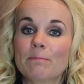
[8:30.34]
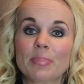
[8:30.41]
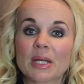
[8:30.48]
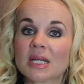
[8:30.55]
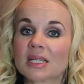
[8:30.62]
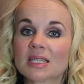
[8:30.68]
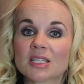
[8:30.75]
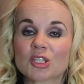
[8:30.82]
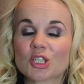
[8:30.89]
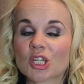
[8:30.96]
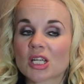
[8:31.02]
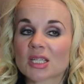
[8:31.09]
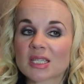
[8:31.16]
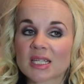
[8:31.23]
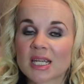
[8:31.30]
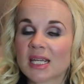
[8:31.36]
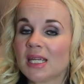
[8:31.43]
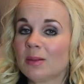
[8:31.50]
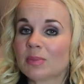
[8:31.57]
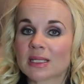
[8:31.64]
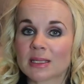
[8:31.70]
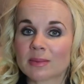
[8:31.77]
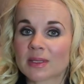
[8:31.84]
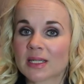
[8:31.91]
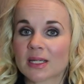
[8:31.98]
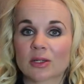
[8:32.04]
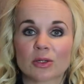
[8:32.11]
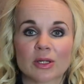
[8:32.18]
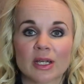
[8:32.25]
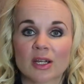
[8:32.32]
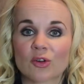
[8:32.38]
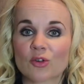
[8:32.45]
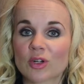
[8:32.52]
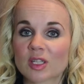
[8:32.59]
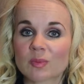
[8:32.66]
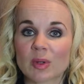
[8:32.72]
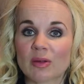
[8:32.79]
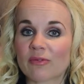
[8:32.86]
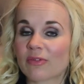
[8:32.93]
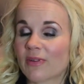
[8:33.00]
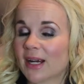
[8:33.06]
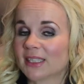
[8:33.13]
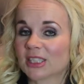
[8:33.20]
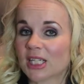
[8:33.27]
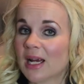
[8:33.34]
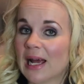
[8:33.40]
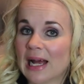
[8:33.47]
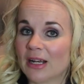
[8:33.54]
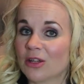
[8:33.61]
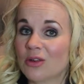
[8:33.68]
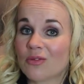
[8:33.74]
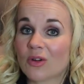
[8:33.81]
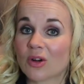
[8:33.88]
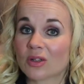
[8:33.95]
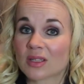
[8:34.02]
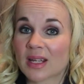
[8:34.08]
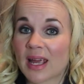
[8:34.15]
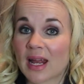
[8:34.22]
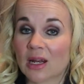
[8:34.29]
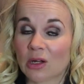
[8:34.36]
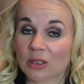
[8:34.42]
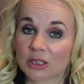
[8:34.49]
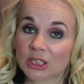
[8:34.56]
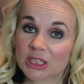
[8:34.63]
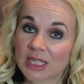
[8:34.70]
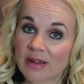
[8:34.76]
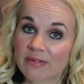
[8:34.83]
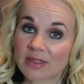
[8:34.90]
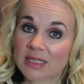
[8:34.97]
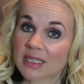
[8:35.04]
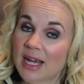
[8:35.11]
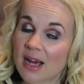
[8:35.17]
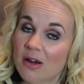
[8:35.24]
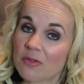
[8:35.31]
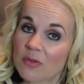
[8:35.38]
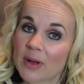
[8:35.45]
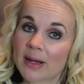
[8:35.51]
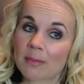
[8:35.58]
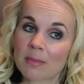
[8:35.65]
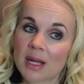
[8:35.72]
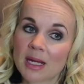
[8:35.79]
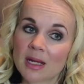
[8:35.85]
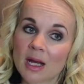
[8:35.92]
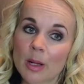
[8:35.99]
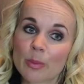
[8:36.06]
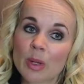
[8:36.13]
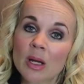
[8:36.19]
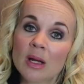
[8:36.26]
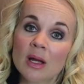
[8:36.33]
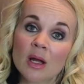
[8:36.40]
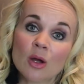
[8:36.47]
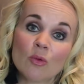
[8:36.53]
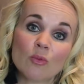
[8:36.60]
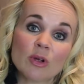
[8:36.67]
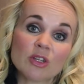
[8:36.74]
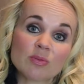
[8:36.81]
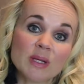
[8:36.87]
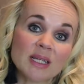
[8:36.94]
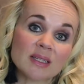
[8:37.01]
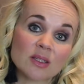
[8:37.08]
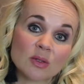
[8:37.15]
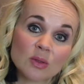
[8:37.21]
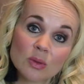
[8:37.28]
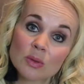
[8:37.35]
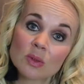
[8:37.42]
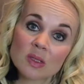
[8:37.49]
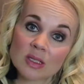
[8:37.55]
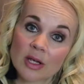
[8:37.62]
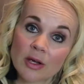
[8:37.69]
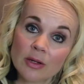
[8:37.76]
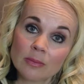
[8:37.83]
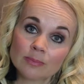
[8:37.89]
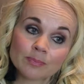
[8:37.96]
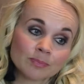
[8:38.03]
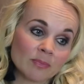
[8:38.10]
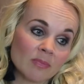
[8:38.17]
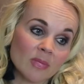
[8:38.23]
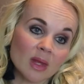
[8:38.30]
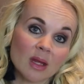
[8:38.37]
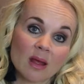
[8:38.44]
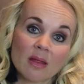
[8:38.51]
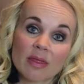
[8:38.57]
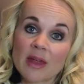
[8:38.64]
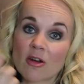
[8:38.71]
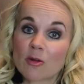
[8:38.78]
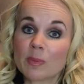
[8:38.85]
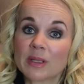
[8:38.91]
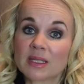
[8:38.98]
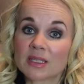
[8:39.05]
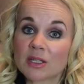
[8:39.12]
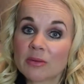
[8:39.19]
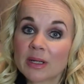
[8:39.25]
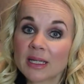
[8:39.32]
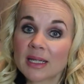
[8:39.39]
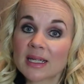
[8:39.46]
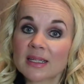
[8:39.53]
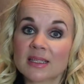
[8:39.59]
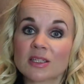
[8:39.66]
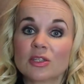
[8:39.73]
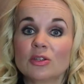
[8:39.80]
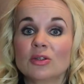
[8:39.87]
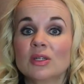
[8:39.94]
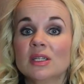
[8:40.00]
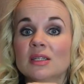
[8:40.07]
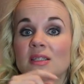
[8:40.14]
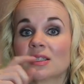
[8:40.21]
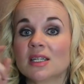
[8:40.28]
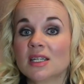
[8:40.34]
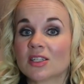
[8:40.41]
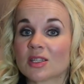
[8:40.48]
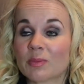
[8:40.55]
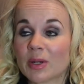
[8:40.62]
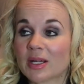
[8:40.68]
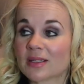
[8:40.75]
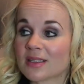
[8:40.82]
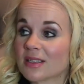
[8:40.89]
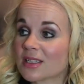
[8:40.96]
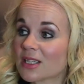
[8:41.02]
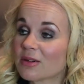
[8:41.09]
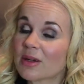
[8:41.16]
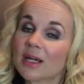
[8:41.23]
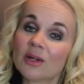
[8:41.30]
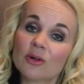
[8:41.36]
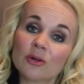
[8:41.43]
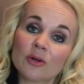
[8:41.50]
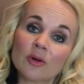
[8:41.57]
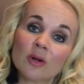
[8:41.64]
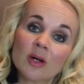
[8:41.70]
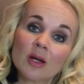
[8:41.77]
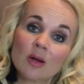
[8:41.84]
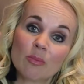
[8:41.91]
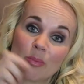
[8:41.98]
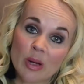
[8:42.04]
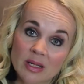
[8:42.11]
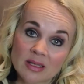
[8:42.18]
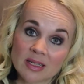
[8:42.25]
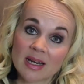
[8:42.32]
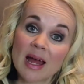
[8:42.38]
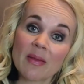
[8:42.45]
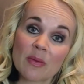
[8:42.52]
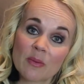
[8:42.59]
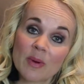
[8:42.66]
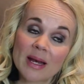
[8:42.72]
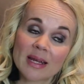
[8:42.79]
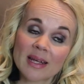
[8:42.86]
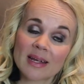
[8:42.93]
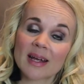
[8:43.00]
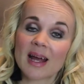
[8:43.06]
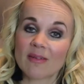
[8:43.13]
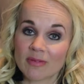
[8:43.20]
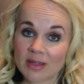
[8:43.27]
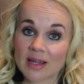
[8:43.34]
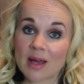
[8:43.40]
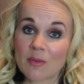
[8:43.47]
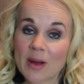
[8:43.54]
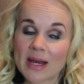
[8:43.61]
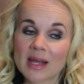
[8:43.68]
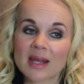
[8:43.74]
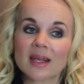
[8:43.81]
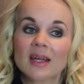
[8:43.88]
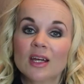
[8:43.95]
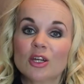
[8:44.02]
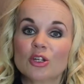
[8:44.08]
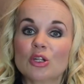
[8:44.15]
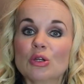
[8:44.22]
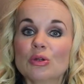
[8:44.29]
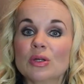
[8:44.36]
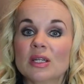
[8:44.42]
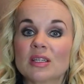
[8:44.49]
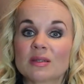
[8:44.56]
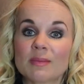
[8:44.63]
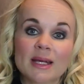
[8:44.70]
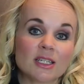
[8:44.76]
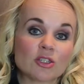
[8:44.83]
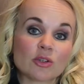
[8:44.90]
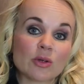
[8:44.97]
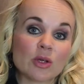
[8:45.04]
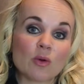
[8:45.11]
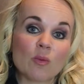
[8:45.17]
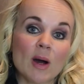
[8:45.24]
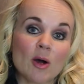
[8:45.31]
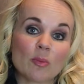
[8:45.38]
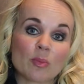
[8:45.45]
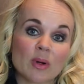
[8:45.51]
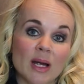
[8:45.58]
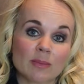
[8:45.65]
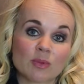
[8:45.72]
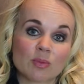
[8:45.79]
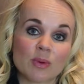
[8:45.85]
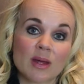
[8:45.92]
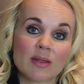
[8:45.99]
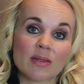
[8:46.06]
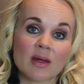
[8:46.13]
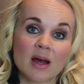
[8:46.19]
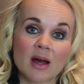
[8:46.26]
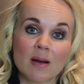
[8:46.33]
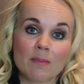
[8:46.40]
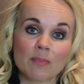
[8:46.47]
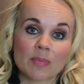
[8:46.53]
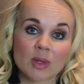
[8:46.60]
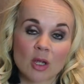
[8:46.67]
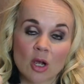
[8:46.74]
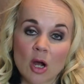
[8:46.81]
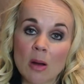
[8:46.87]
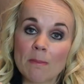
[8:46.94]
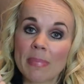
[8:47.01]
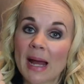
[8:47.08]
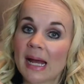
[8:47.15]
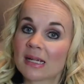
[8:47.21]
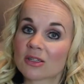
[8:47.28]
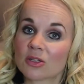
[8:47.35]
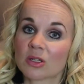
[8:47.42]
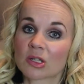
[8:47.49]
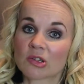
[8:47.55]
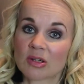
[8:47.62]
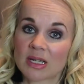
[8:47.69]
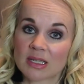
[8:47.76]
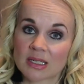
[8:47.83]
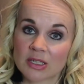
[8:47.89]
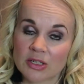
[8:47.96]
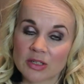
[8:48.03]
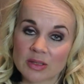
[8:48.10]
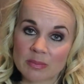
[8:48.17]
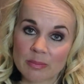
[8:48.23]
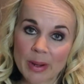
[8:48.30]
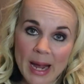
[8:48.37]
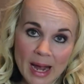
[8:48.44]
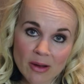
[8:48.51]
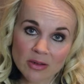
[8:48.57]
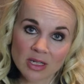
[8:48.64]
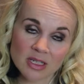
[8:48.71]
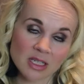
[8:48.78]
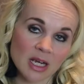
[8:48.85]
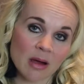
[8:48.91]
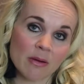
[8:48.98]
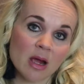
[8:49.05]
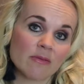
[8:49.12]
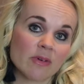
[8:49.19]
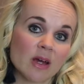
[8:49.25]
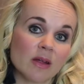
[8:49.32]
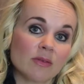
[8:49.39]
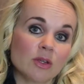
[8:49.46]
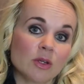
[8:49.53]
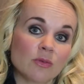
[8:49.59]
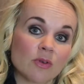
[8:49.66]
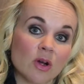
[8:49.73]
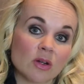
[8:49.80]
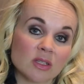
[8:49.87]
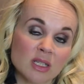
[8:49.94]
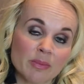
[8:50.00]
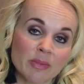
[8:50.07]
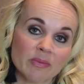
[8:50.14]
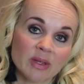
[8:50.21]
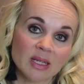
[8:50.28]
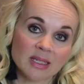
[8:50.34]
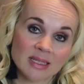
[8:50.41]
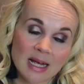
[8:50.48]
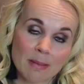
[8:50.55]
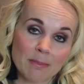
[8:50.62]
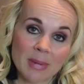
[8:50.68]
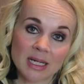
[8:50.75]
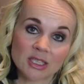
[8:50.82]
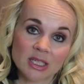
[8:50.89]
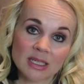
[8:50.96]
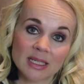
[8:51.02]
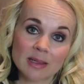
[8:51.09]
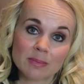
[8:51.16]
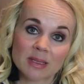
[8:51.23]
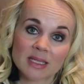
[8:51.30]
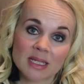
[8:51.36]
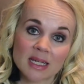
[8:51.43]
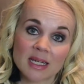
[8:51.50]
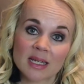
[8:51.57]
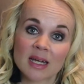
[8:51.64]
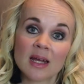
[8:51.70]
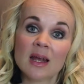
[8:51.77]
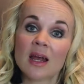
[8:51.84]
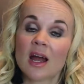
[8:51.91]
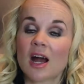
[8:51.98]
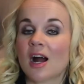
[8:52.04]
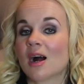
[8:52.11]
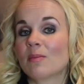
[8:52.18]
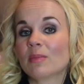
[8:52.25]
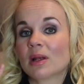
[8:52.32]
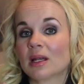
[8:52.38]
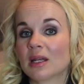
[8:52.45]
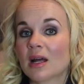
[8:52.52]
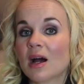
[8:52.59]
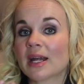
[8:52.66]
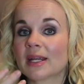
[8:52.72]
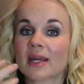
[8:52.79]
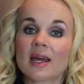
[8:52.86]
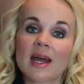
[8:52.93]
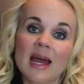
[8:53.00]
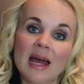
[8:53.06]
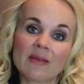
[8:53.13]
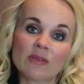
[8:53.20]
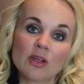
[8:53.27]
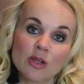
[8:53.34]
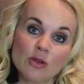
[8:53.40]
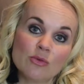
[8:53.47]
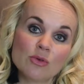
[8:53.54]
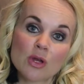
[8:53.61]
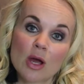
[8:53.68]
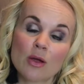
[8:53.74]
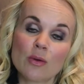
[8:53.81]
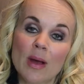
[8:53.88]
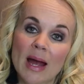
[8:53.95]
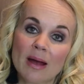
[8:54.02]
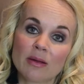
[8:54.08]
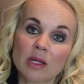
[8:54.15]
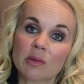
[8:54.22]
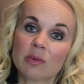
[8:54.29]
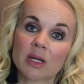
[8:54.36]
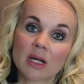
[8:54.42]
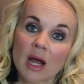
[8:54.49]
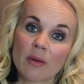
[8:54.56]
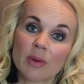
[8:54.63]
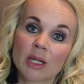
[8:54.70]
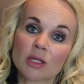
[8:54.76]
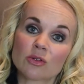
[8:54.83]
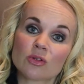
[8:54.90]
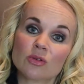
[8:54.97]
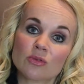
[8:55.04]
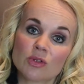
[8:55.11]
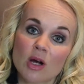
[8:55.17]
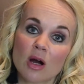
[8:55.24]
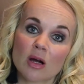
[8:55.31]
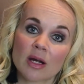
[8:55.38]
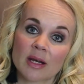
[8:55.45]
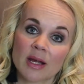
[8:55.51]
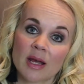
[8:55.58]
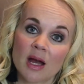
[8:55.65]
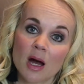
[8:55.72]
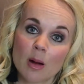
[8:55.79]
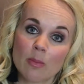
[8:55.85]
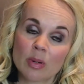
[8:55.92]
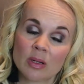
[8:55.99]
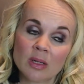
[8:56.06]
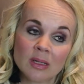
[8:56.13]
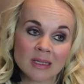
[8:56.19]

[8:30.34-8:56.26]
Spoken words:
because it just keeps lipstick looking crisper and fresher, and you've got to get longevity out of wedding makeup, which means also therapists doing this, you need to teach the person to do it, or person at the wedding having their wedding, you need to make sure you're well prepped with compact or translucent powder to go over. You've got some of the exact matching lipstick, liner, and that you know how you are going to darken it up.